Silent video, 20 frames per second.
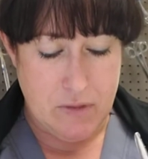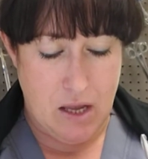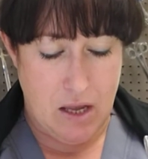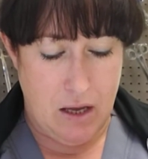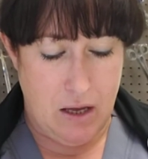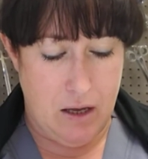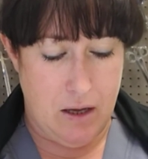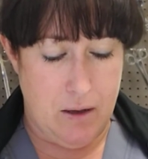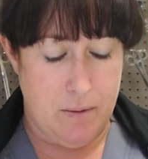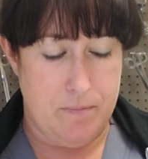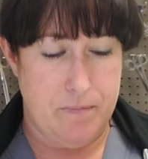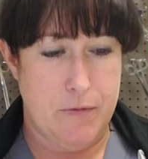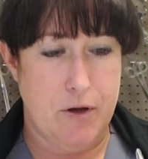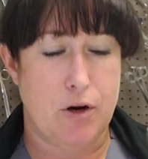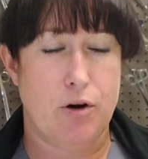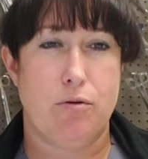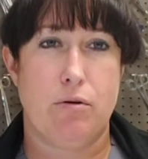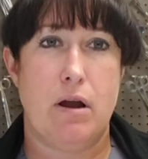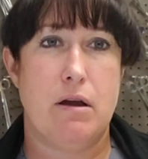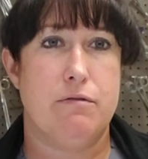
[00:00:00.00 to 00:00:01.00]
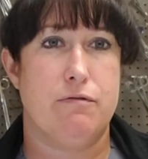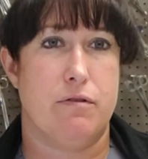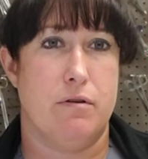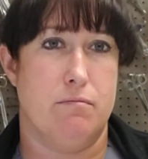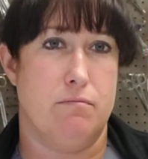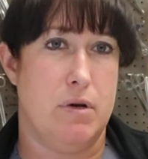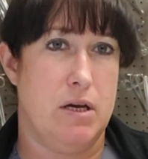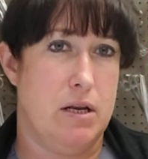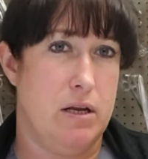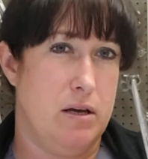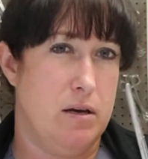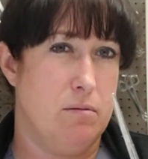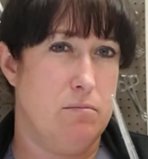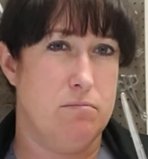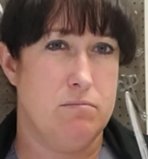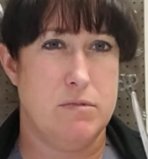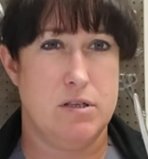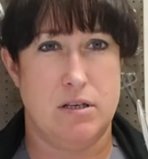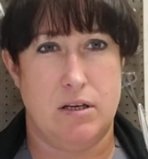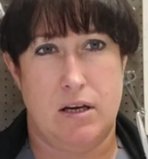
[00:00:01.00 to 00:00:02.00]
They're great for
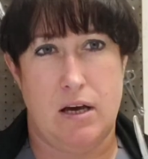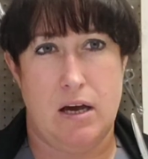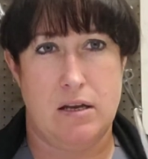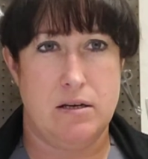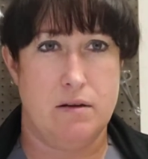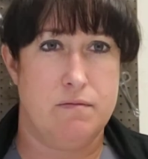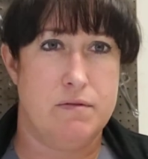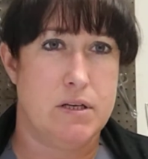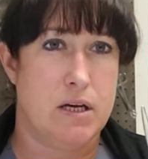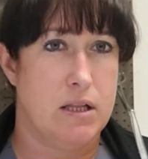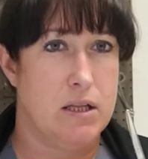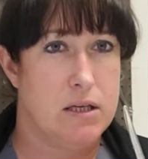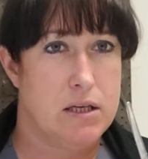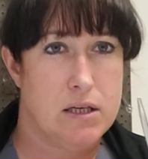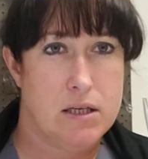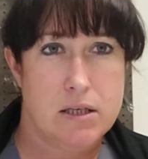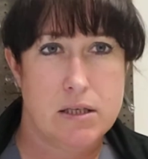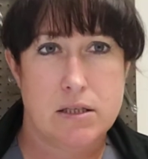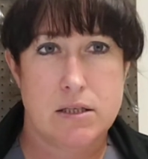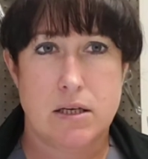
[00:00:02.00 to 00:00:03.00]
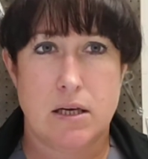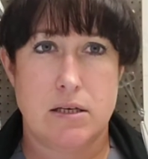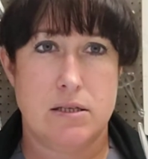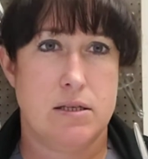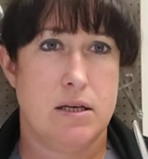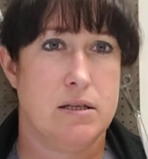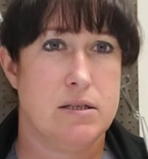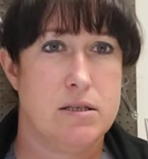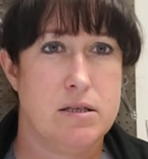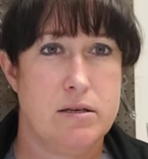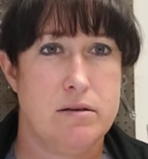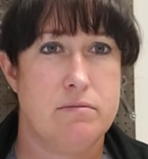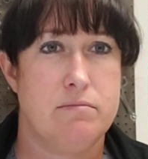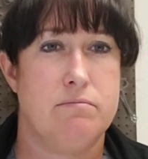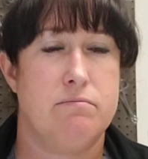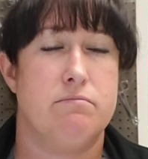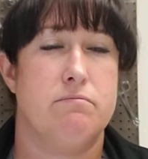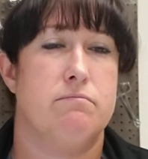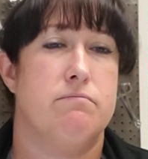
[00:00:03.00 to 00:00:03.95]
medium to kind of delicate dissecting.